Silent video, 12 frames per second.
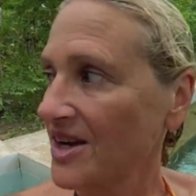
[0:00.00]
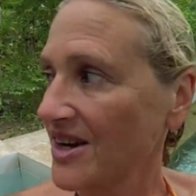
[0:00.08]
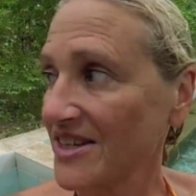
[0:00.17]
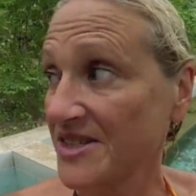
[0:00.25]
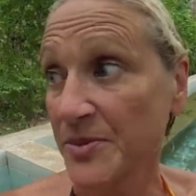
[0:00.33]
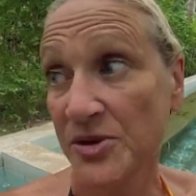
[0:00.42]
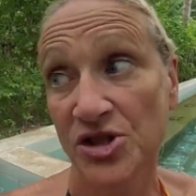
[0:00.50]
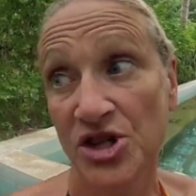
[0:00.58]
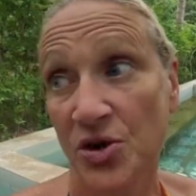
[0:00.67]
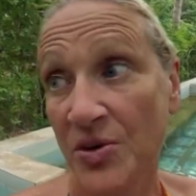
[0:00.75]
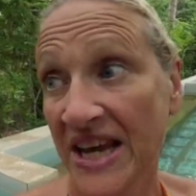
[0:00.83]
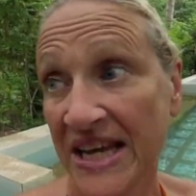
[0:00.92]
I'm not supposed to
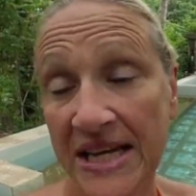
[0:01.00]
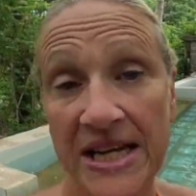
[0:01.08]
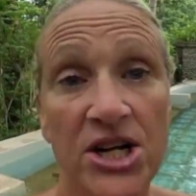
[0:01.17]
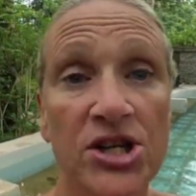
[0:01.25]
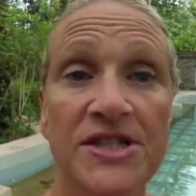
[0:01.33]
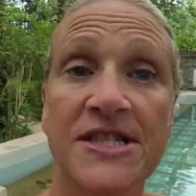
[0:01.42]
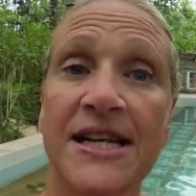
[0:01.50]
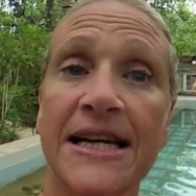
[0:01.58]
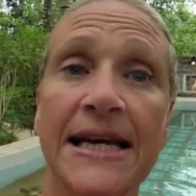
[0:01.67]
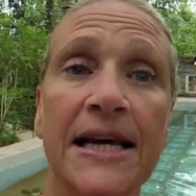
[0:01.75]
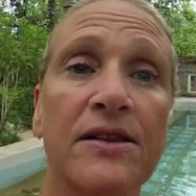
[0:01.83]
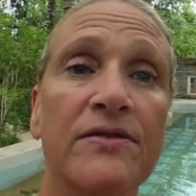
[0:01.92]
go naked here, it's
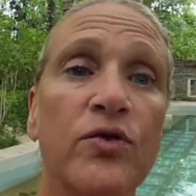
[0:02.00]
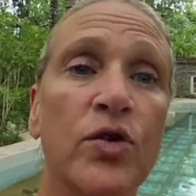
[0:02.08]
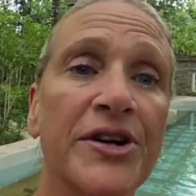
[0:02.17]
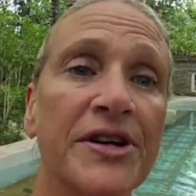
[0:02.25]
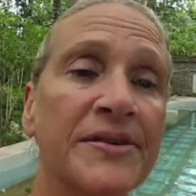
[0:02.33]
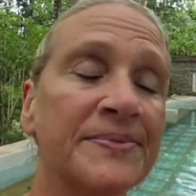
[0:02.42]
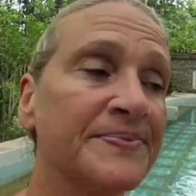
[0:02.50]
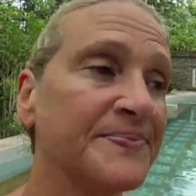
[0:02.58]
not California.